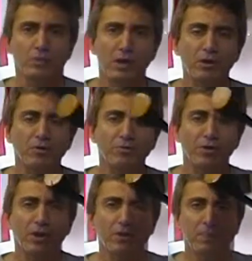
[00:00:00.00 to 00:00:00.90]
to my good
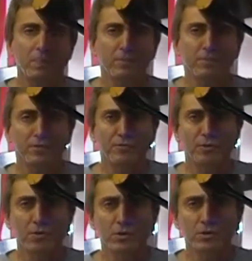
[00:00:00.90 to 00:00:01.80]
friend, a
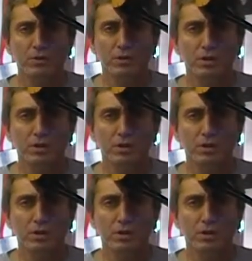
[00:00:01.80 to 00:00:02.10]
former